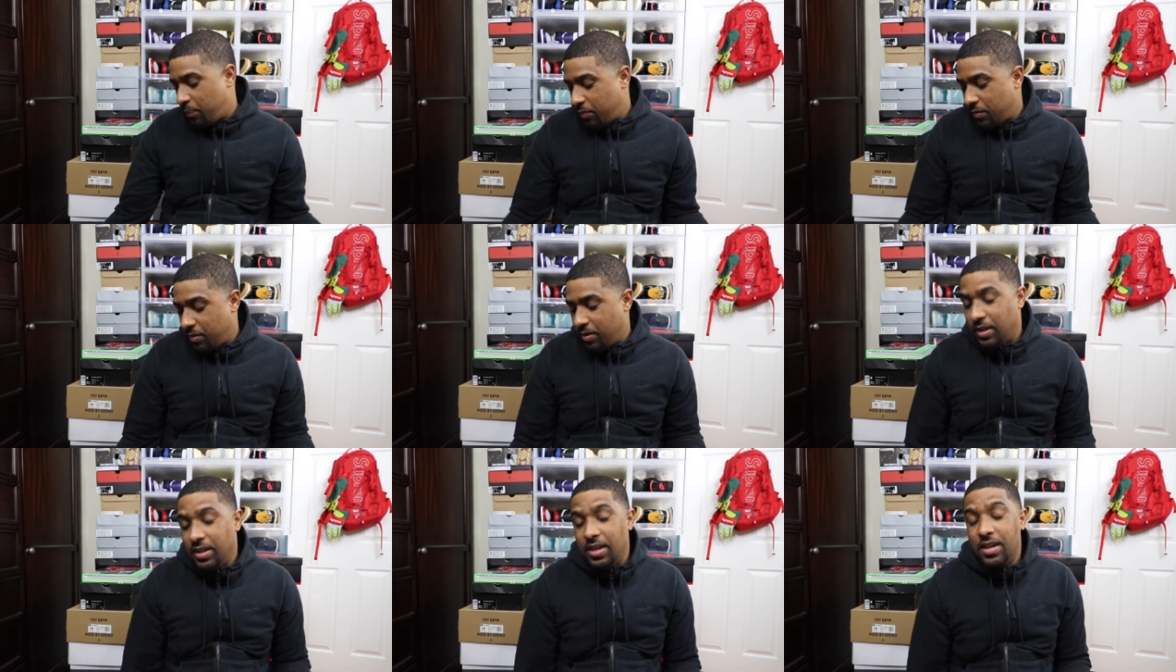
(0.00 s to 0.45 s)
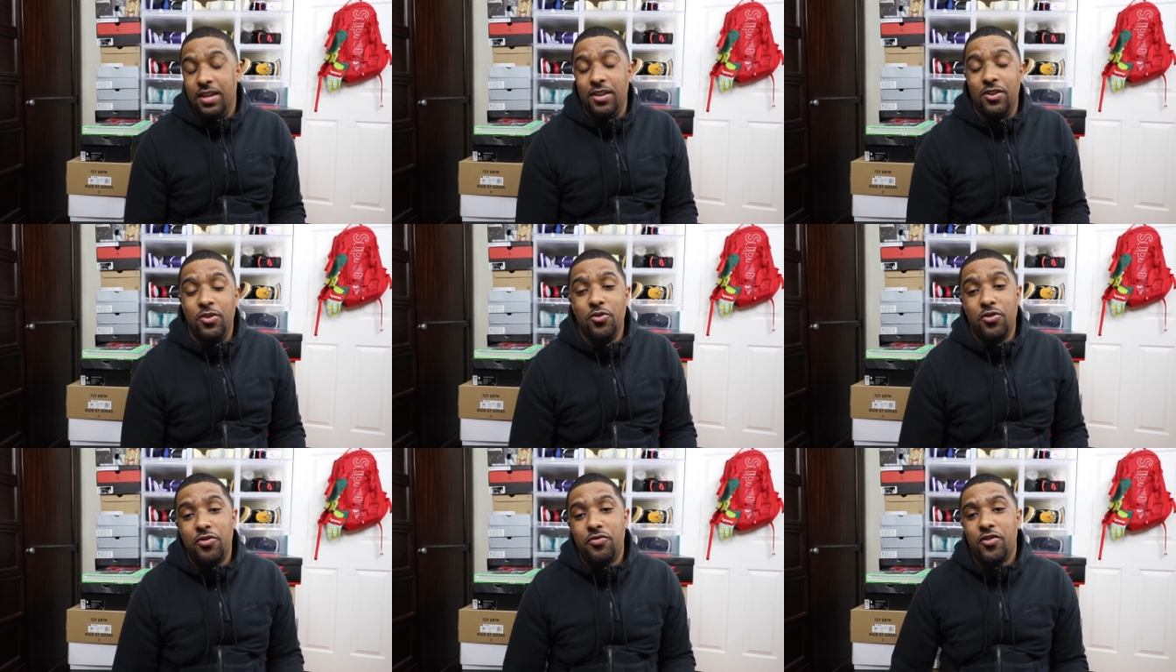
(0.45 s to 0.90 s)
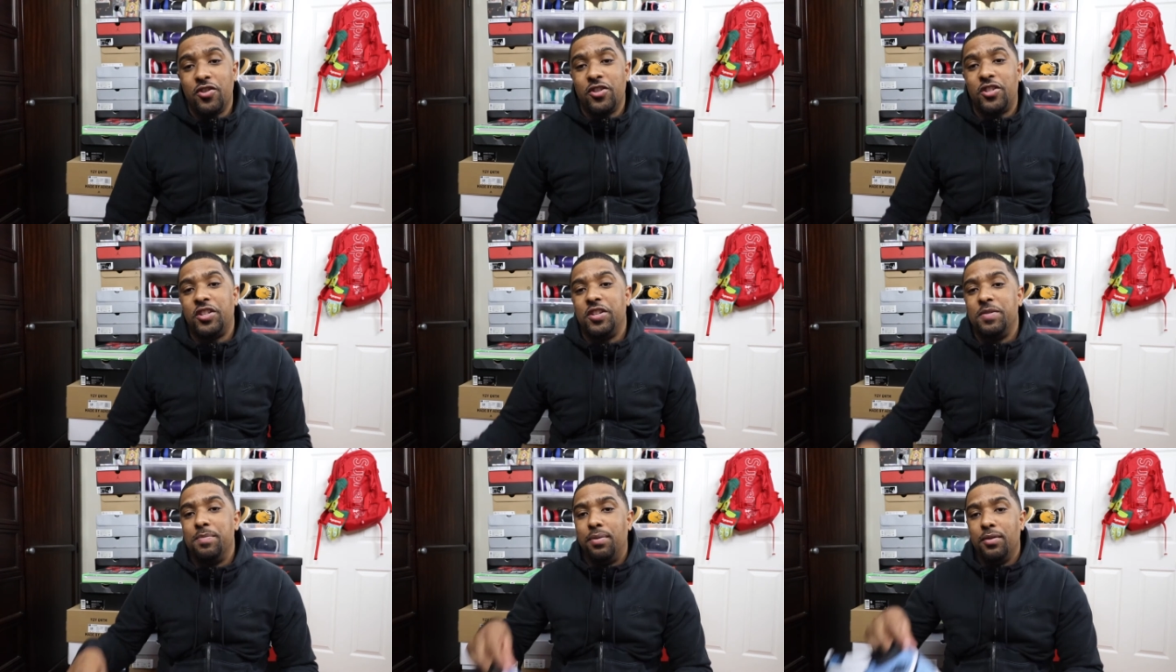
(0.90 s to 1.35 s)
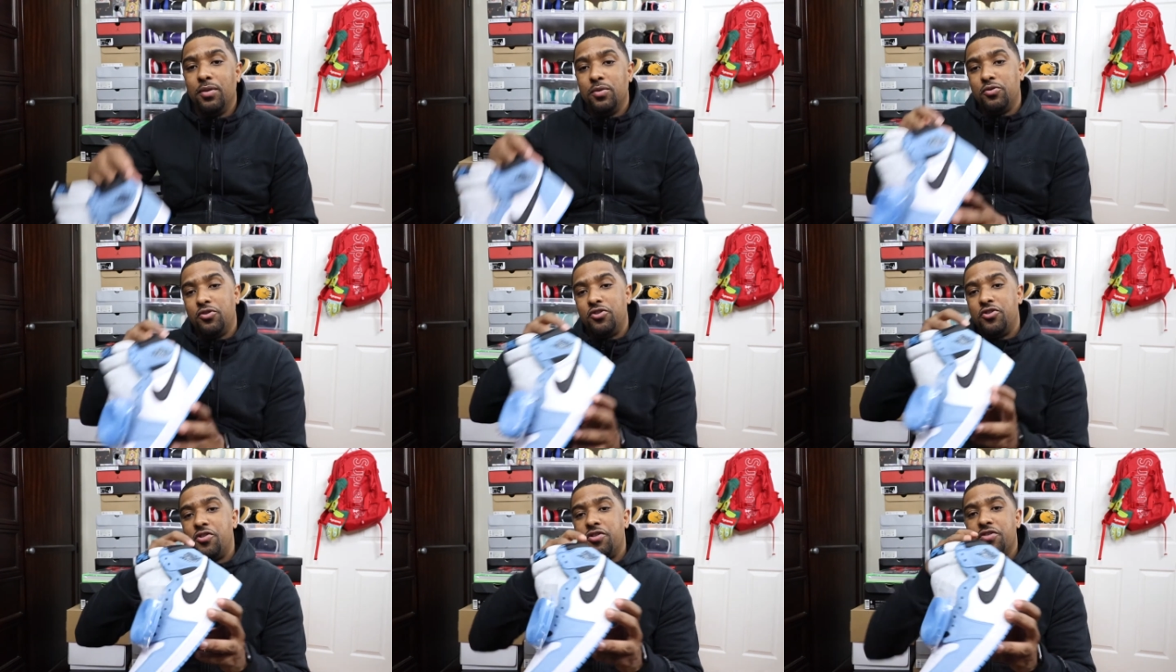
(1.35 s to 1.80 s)
the University
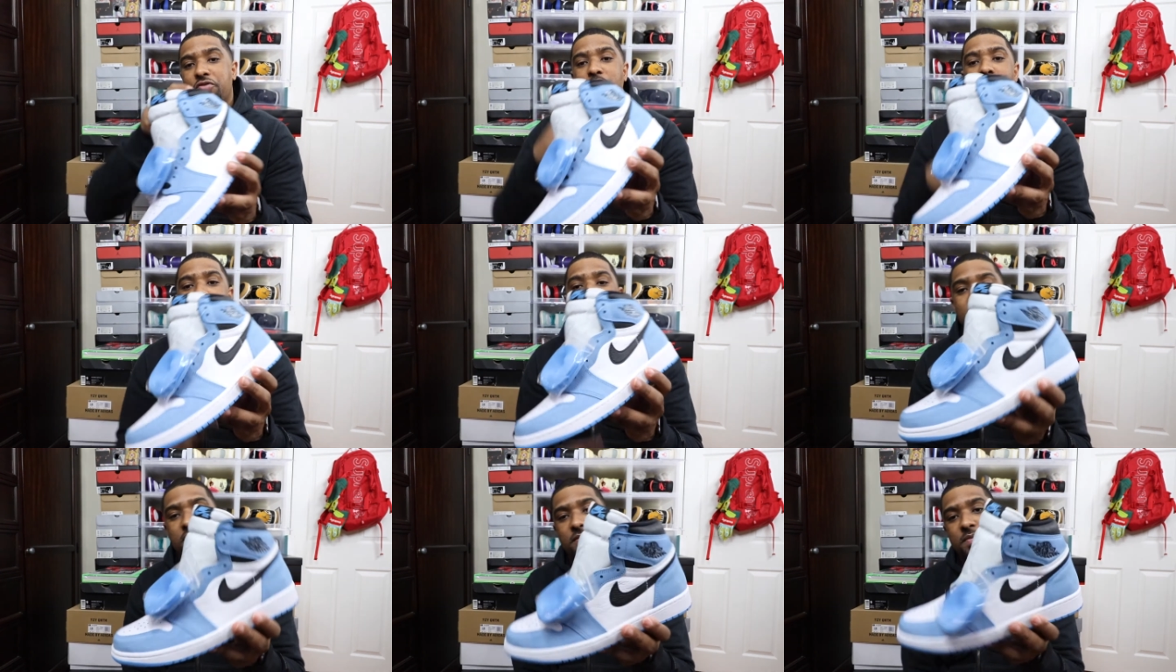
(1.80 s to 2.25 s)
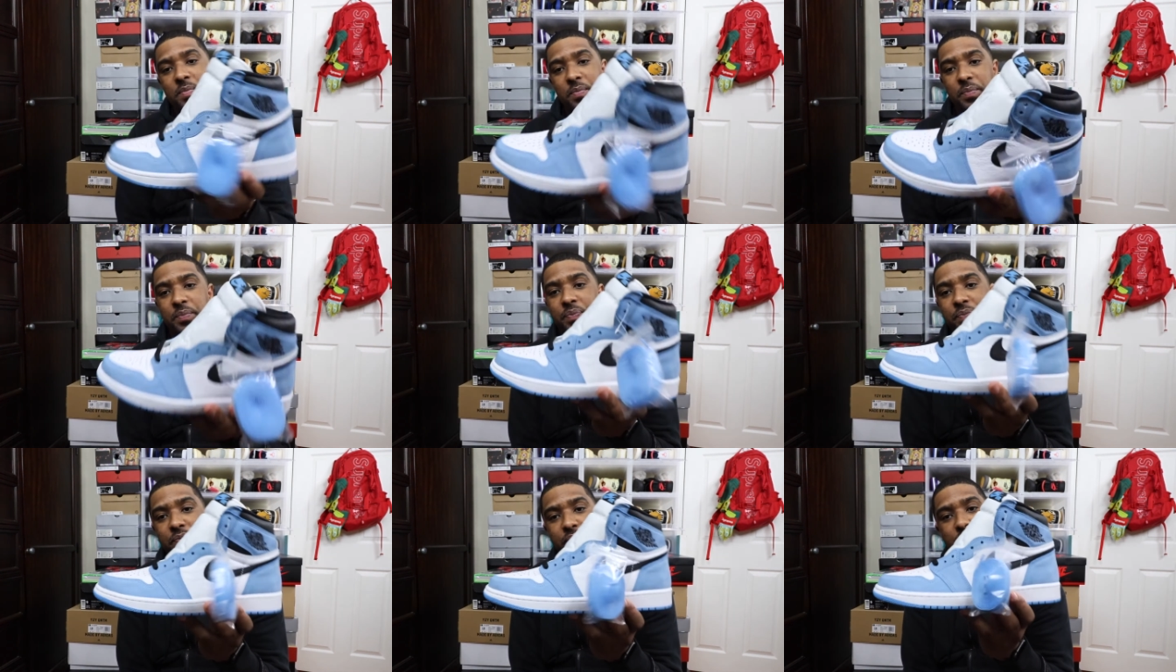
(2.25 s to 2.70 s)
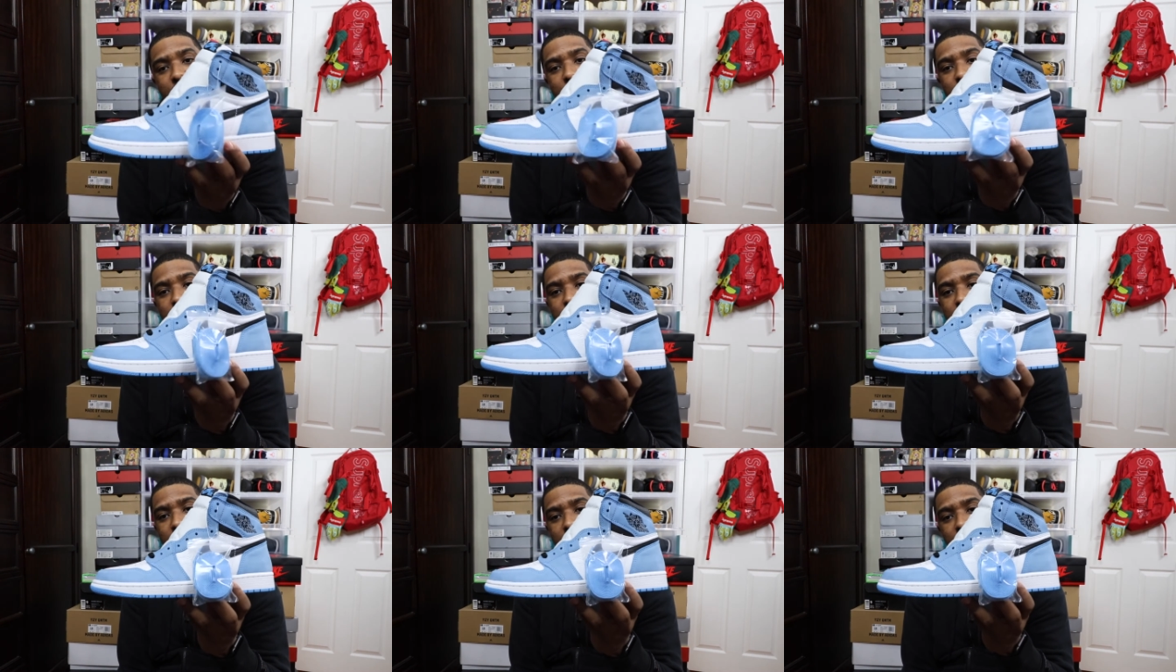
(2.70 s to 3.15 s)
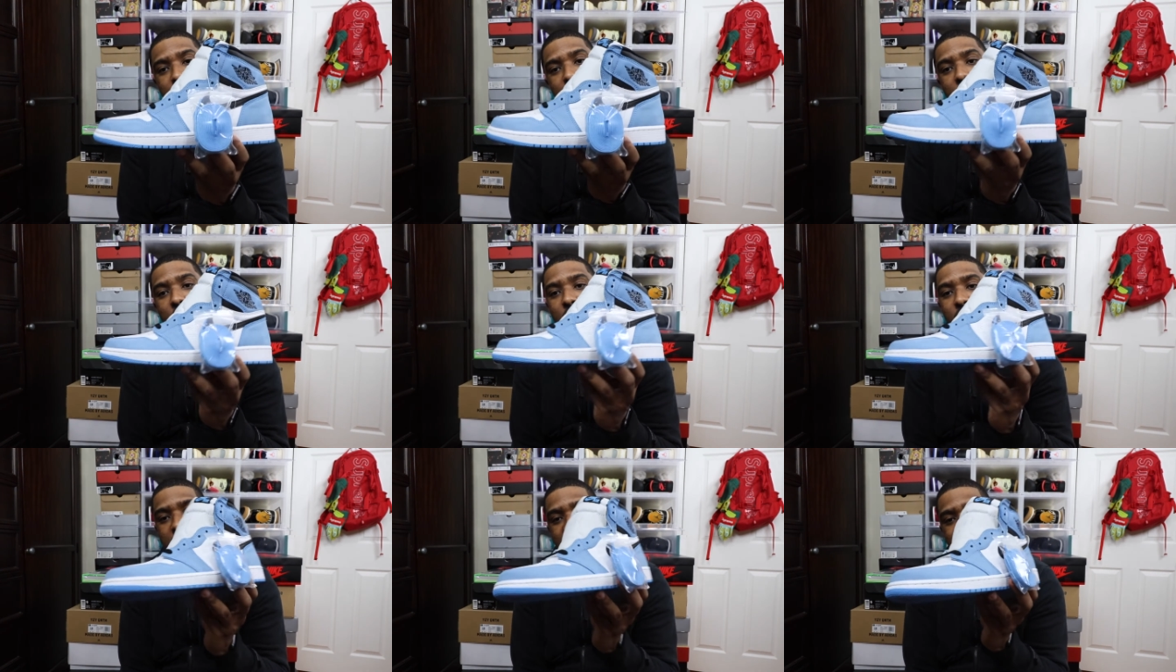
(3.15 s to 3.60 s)
Blue Jordan 1. You
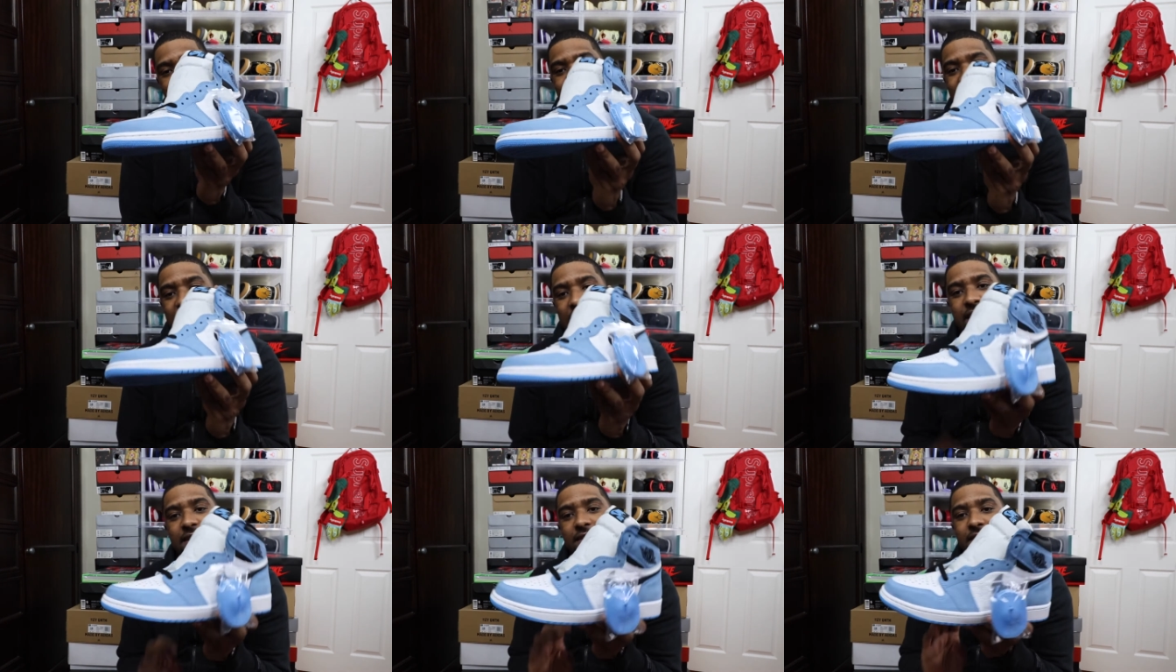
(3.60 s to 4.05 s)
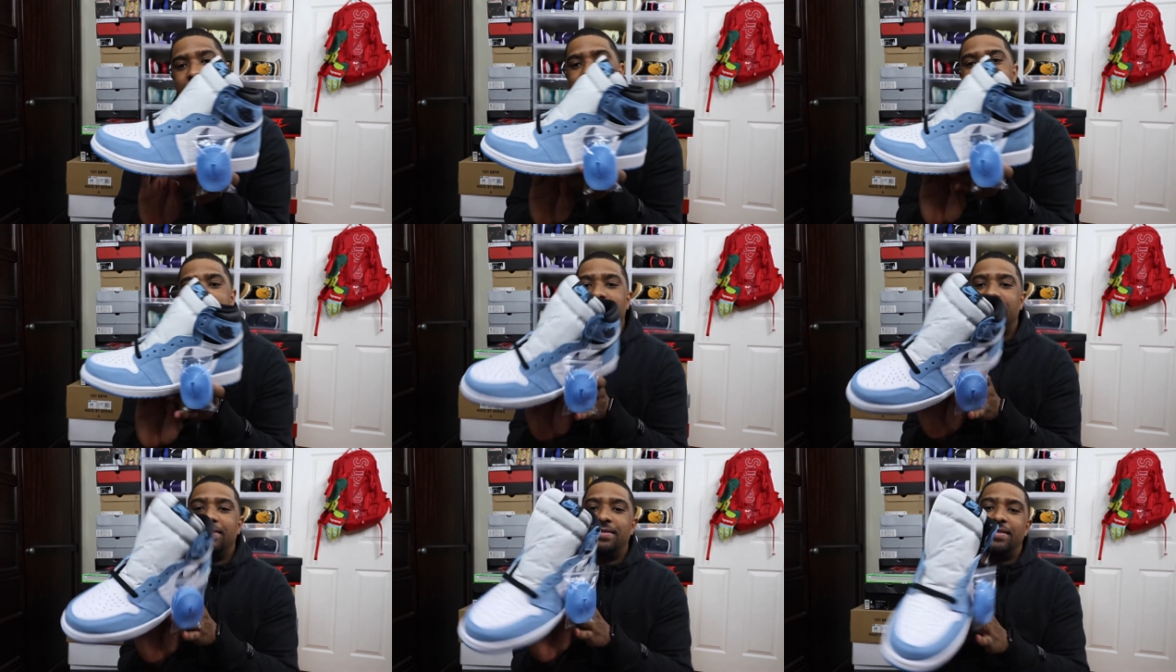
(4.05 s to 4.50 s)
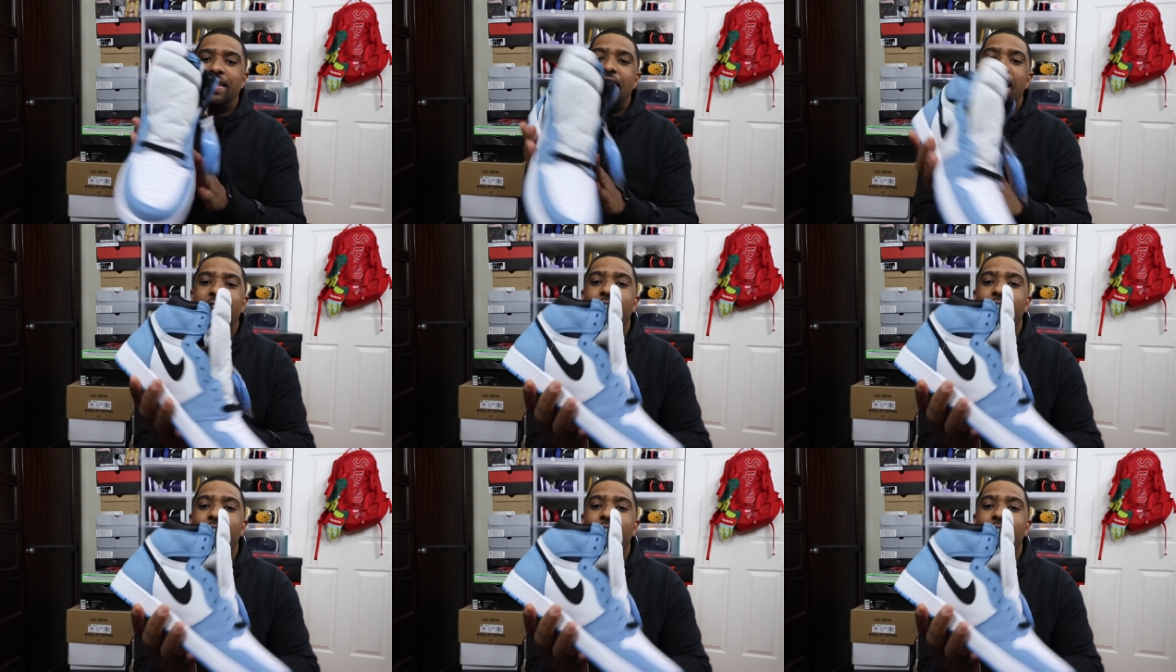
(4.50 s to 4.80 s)
know, kind of late. Not